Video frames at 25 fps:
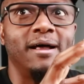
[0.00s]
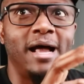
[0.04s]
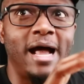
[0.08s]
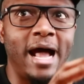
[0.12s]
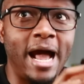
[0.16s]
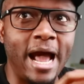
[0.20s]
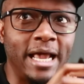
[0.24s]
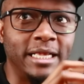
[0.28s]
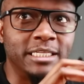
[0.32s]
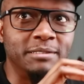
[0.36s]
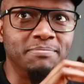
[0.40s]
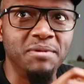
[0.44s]

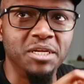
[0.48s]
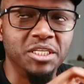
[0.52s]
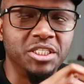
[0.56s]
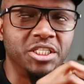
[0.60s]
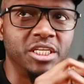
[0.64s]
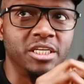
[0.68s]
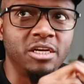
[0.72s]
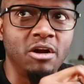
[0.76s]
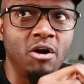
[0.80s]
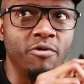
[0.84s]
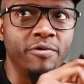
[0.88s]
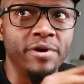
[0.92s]
I
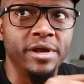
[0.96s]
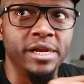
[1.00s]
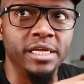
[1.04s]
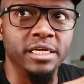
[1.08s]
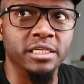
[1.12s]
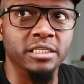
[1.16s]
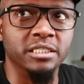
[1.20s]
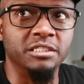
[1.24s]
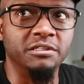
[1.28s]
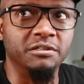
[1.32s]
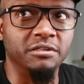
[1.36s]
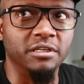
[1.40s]
mentioned already
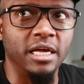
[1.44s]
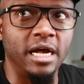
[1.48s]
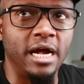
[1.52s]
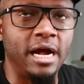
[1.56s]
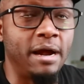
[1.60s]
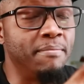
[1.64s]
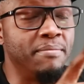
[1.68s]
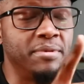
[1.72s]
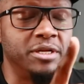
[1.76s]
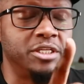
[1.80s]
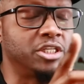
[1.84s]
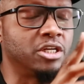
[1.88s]

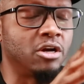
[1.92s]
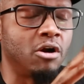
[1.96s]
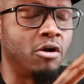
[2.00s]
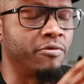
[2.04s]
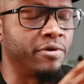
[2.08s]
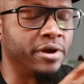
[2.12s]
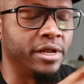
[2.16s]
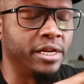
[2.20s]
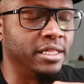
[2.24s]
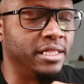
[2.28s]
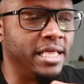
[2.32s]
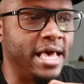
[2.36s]

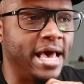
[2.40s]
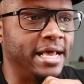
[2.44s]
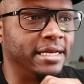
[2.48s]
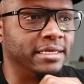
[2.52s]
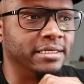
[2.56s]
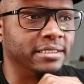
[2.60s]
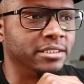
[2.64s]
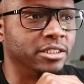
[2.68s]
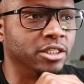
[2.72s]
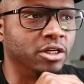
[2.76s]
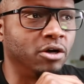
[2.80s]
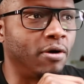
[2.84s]
that,
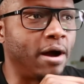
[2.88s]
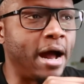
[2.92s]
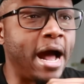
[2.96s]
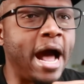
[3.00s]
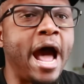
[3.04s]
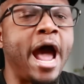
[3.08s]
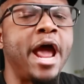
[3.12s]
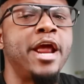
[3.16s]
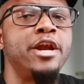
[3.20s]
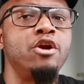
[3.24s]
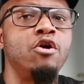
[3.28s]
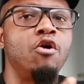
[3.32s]

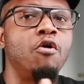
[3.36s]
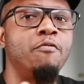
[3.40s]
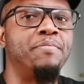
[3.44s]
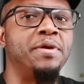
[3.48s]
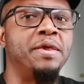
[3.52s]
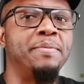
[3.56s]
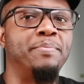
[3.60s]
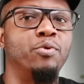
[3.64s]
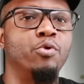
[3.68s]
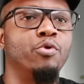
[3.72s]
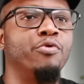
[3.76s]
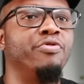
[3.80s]
I know
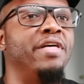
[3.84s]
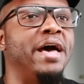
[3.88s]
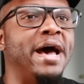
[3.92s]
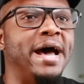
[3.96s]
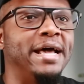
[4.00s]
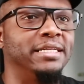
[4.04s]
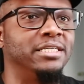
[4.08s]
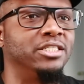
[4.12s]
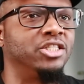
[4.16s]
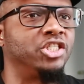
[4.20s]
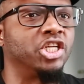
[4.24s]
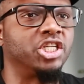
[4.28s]
people
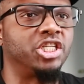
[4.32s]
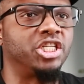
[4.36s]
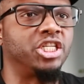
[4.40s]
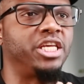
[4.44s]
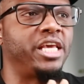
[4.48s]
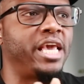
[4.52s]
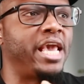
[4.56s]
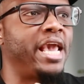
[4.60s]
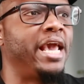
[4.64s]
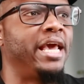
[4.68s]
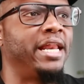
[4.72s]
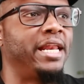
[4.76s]
that just
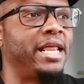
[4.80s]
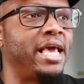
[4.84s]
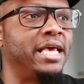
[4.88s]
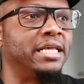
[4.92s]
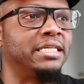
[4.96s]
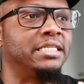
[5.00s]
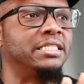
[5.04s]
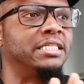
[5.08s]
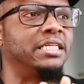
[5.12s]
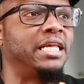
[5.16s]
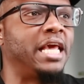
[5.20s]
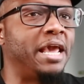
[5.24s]
can't
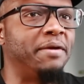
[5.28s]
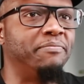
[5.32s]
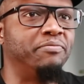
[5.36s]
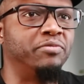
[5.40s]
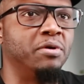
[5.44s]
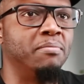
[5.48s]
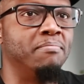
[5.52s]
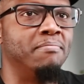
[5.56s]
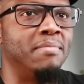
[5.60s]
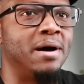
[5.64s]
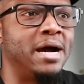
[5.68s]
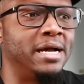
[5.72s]
escape
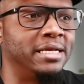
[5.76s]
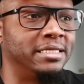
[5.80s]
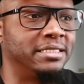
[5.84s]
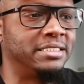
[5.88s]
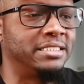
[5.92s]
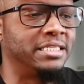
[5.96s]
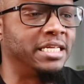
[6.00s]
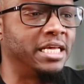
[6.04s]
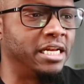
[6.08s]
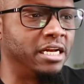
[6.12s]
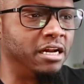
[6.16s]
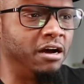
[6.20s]
the
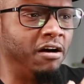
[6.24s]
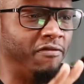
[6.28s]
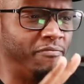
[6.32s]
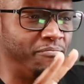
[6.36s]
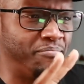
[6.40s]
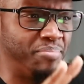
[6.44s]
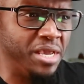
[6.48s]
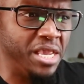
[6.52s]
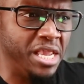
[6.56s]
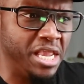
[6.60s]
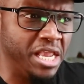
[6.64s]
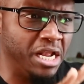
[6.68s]
mindset of
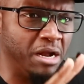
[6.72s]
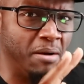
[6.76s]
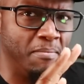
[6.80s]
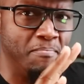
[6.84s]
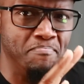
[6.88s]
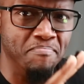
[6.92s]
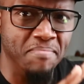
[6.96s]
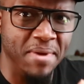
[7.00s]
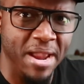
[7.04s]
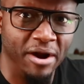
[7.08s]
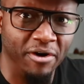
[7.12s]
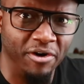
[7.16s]
being
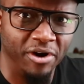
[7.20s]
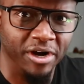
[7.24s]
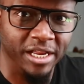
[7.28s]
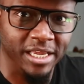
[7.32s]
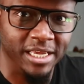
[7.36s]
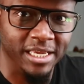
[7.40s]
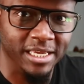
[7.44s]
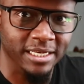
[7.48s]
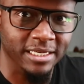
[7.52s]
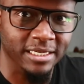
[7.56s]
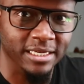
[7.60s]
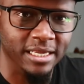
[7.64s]

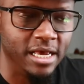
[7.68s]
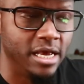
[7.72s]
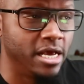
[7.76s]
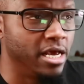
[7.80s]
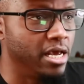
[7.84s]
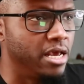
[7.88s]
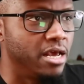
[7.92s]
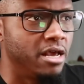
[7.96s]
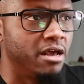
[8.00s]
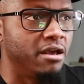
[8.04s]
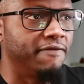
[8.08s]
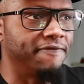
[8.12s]
American
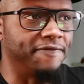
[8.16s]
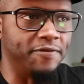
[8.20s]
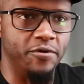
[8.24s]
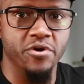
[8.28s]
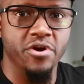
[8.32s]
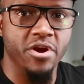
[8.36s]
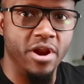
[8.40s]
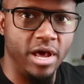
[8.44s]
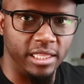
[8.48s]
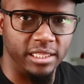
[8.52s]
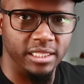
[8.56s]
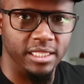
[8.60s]
for
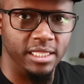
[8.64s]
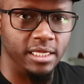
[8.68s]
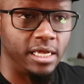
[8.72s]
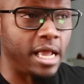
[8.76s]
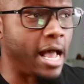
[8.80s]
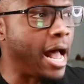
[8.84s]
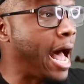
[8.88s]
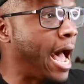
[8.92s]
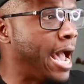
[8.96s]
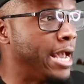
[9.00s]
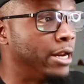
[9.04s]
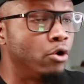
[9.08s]
nothing.
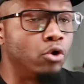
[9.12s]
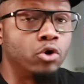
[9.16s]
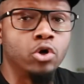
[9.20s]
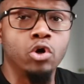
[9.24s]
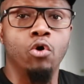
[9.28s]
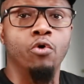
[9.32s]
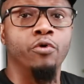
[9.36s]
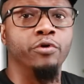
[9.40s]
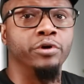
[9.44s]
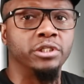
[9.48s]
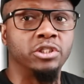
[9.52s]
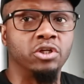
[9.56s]
I don't
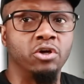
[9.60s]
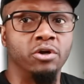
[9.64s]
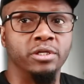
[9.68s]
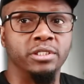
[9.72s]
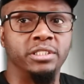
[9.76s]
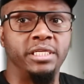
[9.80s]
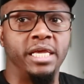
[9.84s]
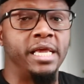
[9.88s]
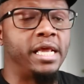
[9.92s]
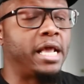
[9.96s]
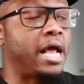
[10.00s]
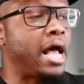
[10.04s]
know what it's going to
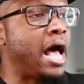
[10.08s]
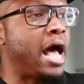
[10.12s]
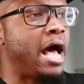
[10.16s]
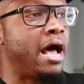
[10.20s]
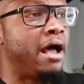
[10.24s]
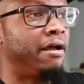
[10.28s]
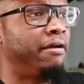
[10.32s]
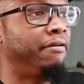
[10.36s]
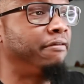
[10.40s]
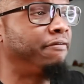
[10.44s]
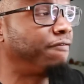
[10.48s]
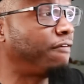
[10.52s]
take.
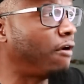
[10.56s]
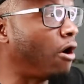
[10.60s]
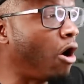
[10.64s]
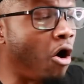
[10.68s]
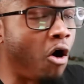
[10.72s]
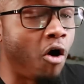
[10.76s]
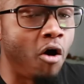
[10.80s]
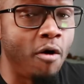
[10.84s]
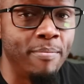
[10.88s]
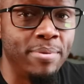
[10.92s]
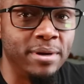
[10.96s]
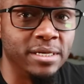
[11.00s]
I've
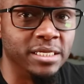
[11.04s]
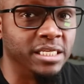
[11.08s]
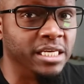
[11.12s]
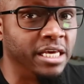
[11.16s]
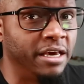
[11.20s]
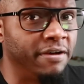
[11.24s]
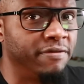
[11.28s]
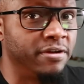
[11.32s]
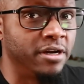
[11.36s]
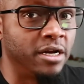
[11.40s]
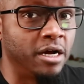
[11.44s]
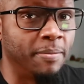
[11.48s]
all but
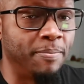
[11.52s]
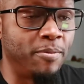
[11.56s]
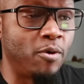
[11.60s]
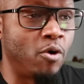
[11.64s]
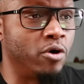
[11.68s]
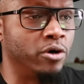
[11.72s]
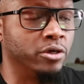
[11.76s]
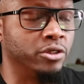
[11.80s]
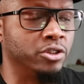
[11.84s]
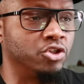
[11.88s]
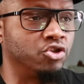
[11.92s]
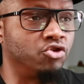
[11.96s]
given up
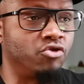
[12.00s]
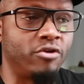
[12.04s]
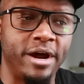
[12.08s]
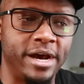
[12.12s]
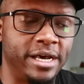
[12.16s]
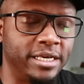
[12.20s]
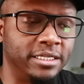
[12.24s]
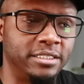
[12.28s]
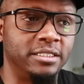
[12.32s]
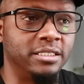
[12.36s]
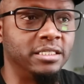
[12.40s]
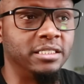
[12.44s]
on
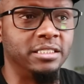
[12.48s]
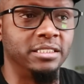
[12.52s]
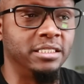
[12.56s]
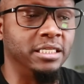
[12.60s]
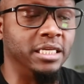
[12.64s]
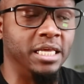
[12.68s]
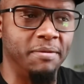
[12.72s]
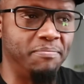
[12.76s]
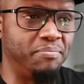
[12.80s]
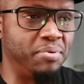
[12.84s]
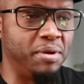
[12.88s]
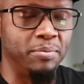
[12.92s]
trying to
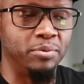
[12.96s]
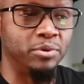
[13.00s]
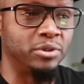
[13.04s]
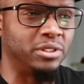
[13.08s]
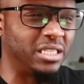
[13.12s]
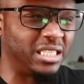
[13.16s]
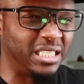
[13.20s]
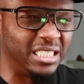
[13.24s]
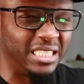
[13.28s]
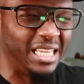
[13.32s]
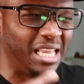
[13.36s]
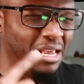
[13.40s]
get people to
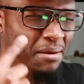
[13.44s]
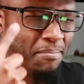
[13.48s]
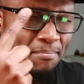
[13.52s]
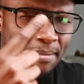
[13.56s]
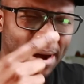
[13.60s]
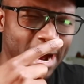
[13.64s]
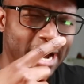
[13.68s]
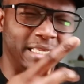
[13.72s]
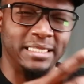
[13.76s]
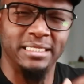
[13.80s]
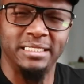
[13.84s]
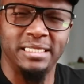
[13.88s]
see
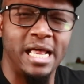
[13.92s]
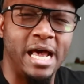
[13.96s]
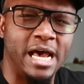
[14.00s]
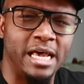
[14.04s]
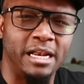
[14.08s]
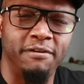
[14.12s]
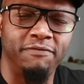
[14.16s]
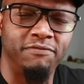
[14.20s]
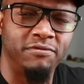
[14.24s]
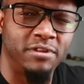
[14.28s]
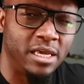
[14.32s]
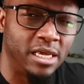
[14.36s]
my side
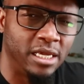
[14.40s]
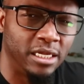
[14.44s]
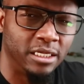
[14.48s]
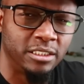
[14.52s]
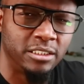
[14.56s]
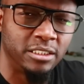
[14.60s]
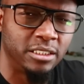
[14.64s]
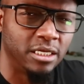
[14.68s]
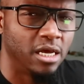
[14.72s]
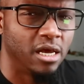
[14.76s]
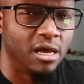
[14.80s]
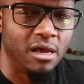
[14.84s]
of
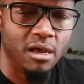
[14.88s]
things.